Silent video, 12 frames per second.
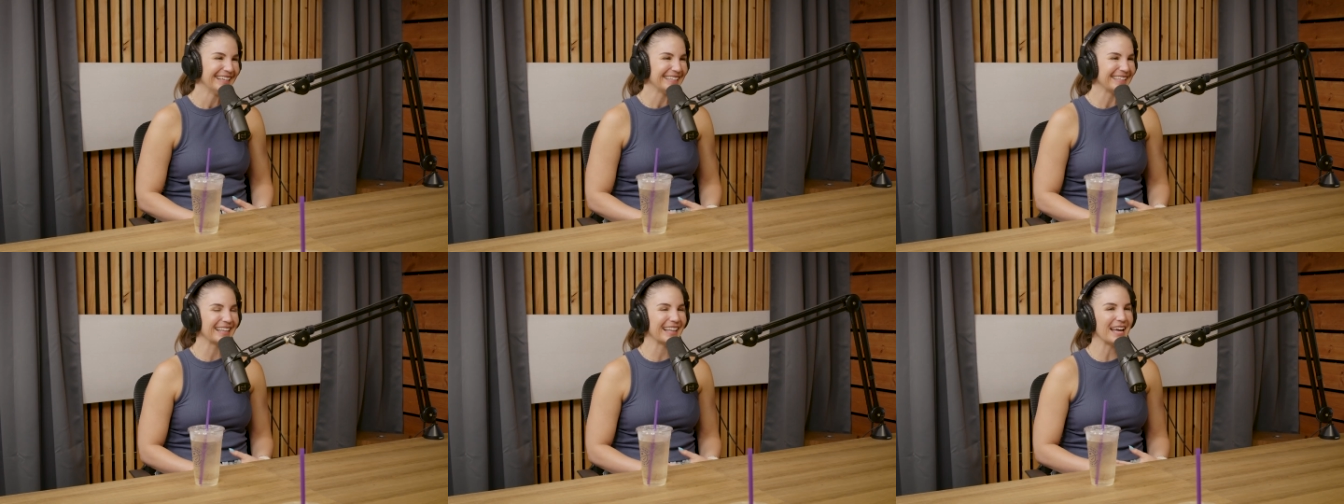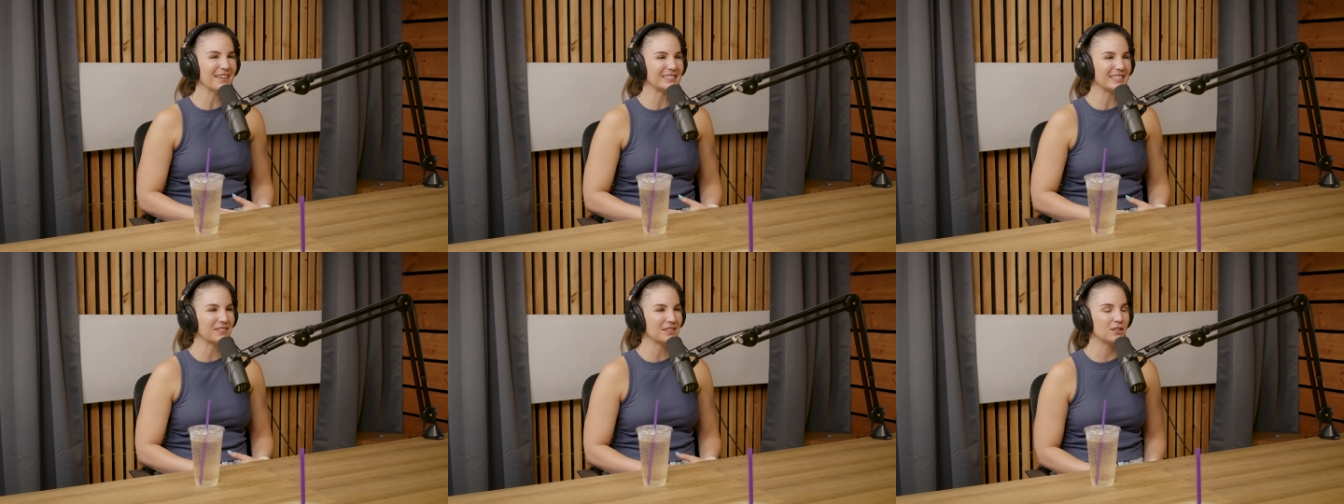Yeah, live is
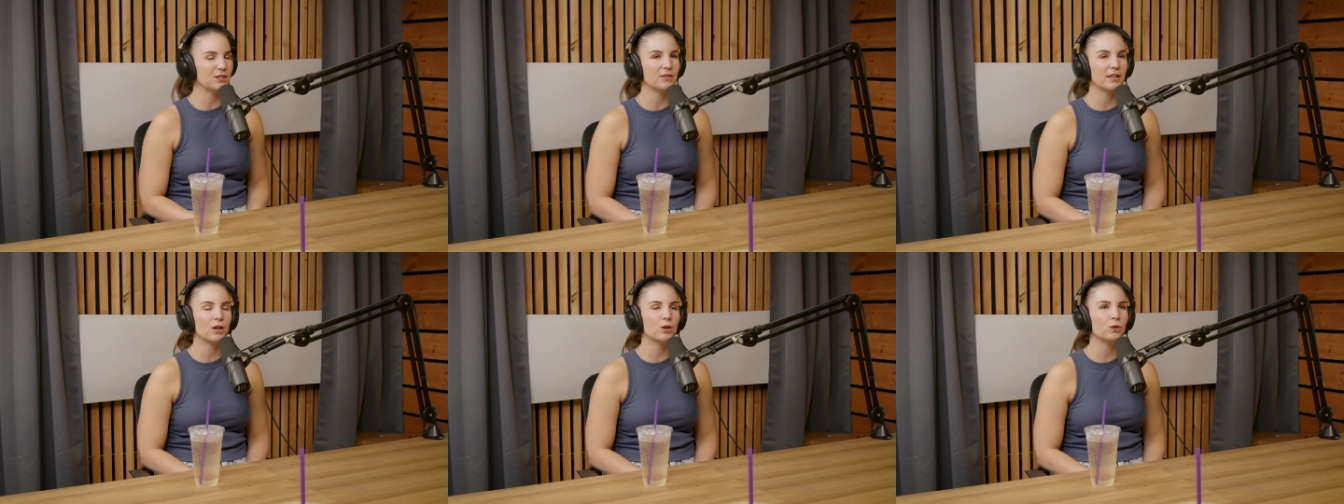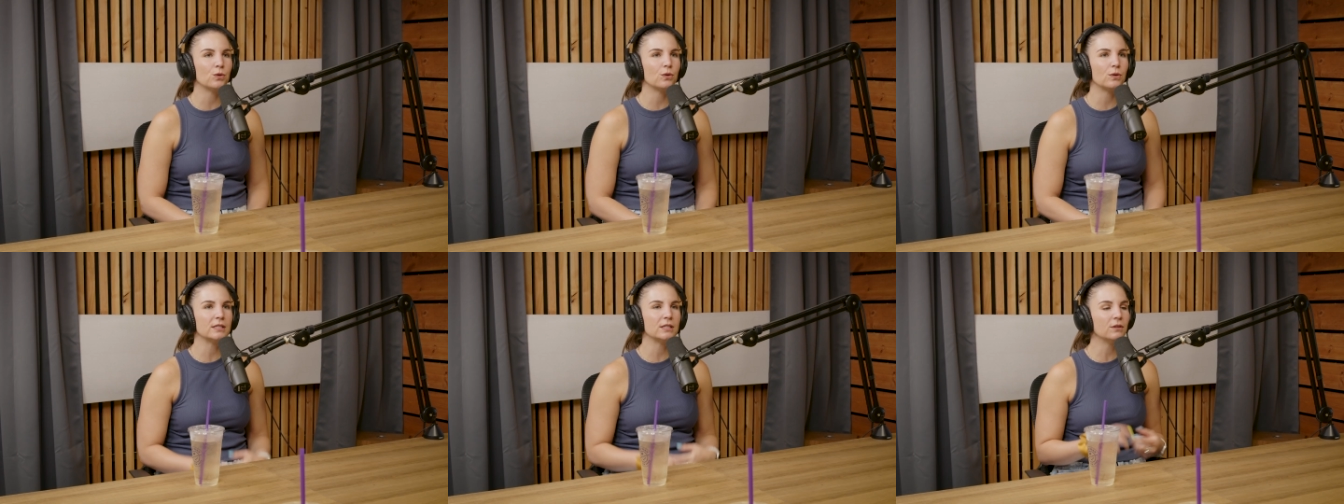definitely the new thing. Who is it?